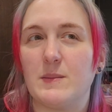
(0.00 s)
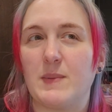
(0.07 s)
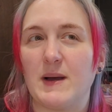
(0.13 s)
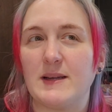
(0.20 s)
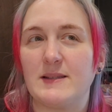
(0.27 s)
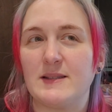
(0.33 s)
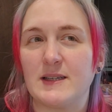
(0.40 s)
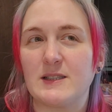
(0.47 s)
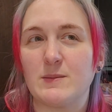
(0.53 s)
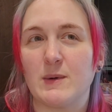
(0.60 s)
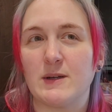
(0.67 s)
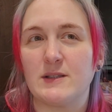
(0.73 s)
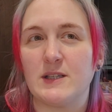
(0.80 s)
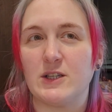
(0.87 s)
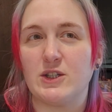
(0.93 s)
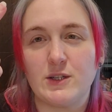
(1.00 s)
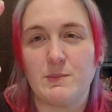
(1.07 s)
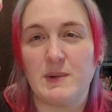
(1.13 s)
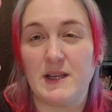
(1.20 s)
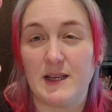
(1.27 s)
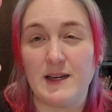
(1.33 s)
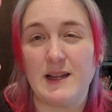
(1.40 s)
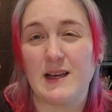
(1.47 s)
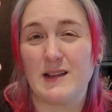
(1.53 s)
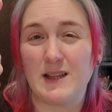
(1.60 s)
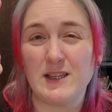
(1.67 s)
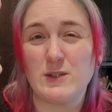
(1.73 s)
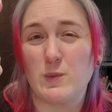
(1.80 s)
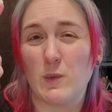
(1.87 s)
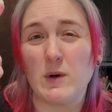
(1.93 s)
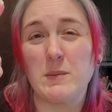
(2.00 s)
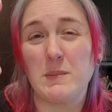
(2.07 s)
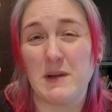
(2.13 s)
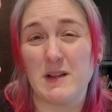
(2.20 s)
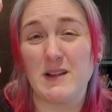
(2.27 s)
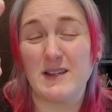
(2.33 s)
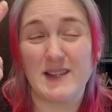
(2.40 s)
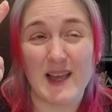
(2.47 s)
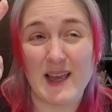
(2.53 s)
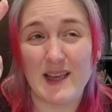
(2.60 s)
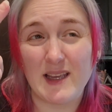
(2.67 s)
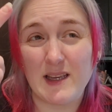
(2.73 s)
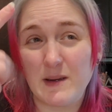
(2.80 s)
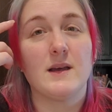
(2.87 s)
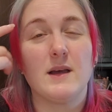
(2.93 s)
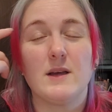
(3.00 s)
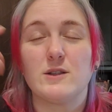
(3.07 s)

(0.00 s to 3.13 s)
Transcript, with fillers: by six months, he should be eating at least one meal a day.